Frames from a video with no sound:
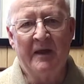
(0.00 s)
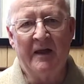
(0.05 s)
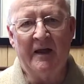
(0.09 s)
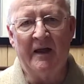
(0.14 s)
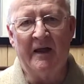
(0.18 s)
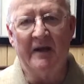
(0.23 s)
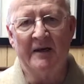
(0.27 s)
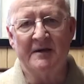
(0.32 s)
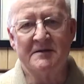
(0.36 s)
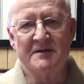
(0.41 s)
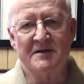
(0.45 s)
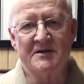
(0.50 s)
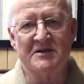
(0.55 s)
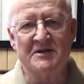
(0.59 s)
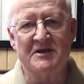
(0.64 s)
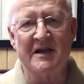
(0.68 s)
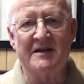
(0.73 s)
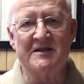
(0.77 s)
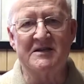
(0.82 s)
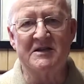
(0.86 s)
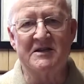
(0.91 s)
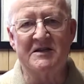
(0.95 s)
in
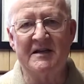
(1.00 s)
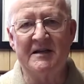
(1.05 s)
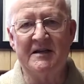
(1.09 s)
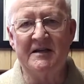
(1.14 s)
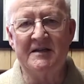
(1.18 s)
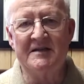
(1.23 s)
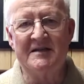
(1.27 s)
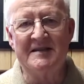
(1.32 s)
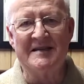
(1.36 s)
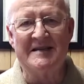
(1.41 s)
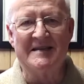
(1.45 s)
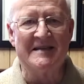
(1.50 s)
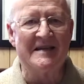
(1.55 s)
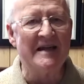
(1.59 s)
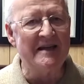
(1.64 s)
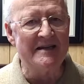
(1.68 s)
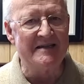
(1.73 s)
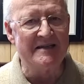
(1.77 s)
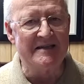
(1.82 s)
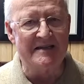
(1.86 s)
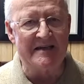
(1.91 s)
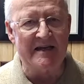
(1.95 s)

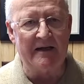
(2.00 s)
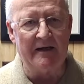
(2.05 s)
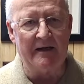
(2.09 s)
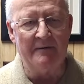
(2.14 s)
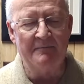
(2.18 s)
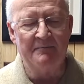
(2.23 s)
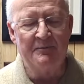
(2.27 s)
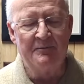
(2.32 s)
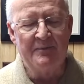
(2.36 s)
1660